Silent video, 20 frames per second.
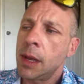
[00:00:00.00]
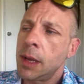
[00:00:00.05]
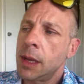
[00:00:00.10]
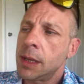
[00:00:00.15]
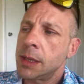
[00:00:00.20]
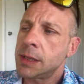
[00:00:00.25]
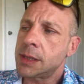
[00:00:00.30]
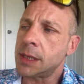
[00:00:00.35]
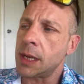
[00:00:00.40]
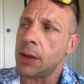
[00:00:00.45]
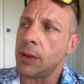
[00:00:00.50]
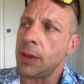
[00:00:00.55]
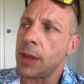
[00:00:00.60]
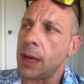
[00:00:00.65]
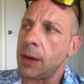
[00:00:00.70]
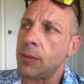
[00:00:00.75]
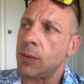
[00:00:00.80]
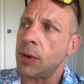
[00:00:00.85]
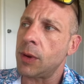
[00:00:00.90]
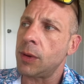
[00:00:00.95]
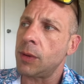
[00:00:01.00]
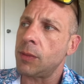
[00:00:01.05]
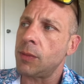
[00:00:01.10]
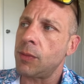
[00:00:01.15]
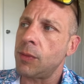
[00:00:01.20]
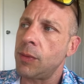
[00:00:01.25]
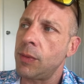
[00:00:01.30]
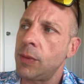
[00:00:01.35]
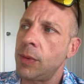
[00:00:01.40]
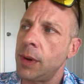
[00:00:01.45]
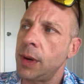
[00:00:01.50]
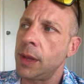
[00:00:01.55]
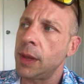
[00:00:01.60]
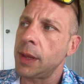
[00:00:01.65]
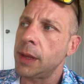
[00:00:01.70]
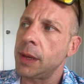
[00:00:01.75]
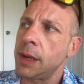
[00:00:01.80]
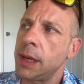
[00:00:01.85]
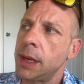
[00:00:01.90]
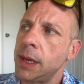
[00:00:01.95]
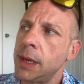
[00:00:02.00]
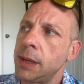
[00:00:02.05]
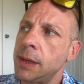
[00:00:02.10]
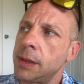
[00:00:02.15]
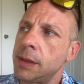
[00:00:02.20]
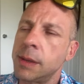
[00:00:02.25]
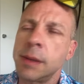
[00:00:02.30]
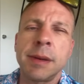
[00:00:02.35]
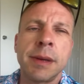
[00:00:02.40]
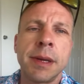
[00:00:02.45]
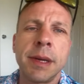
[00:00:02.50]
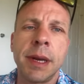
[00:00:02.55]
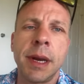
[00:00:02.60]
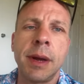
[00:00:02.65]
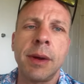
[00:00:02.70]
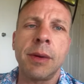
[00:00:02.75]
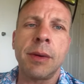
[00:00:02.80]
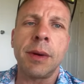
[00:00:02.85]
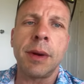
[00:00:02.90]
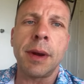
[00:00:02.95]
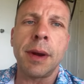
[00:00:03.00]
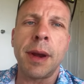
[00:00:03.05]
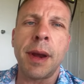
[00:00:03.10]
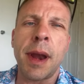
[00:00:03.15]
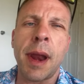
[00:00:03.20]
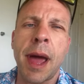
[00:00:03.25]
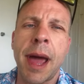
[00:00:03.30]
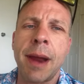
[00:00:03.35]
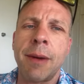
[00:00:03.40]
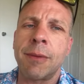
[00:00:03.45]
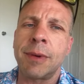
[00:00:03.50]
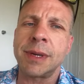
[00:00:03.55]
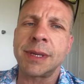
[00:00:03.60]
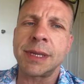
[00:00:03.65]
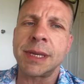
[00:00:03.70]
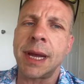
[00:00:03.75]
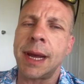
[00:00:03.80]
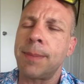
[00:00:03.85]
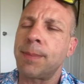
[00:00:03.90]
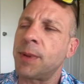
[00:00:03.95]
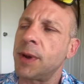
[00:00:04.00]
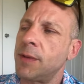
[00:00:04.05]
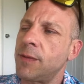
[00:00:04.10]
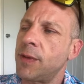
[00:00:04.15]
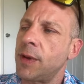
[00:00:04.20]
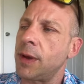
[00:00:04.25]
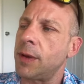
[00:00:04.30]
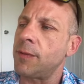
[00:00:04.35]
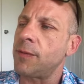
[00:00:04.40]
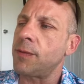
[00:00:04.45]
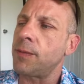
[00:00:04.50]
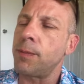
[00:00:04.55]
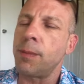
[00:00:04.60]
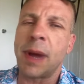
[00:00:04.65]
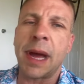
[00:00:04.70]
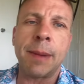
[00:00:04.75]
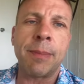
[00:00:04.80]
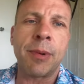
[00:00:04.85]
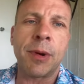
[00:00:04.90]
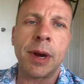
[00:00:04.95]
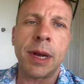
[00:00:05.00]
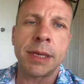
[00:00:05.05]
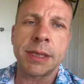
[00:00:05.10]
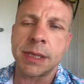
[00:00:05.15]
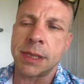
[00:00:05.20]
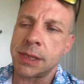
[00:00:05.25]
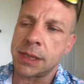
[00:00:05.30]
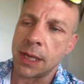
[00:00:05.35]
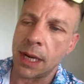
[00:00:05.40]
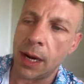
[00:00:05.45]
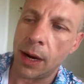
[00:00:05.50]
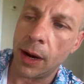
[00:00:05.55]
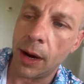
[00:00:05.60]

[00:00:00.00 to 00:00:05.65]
So they were really, not receptive of my presence there at